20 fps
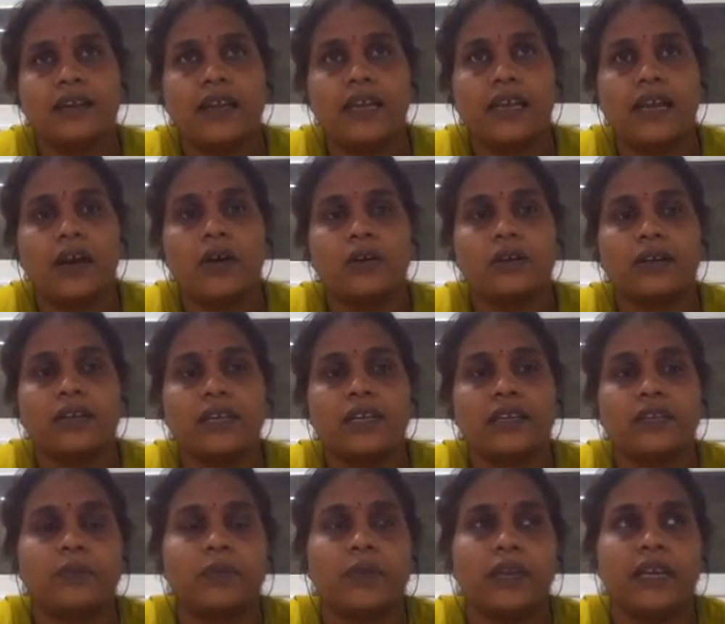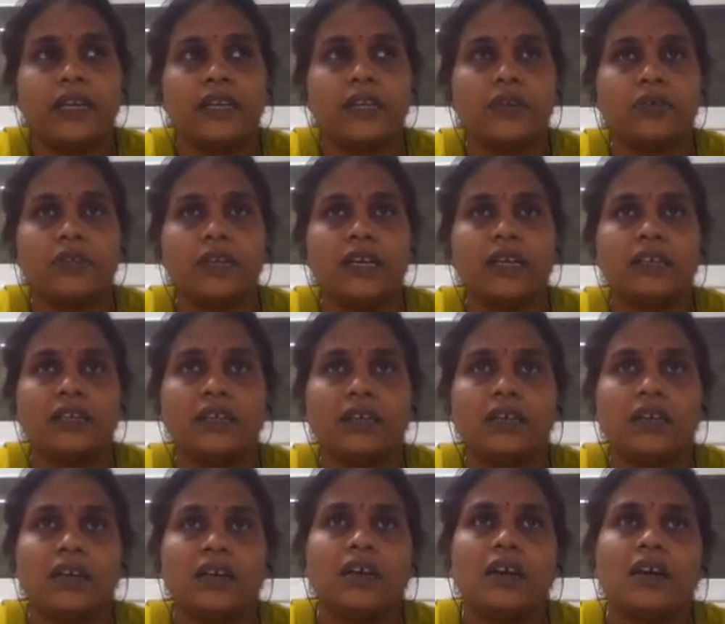I already explained you that.
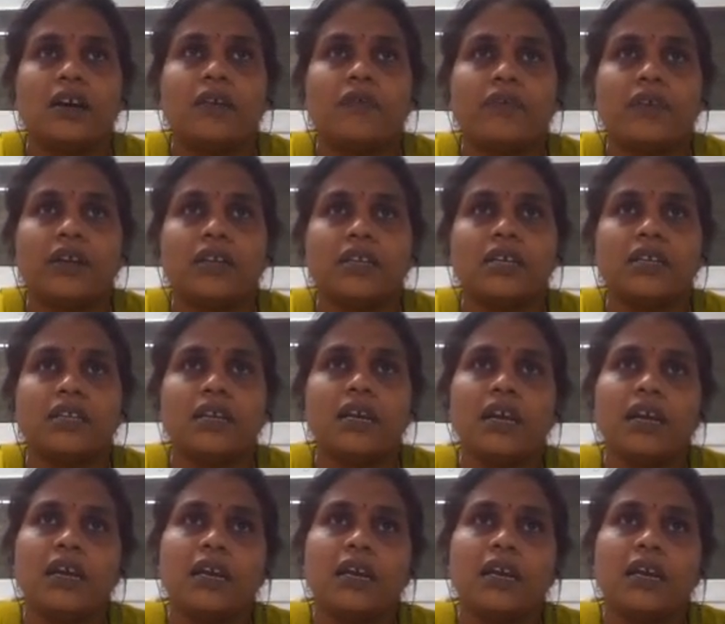What are the?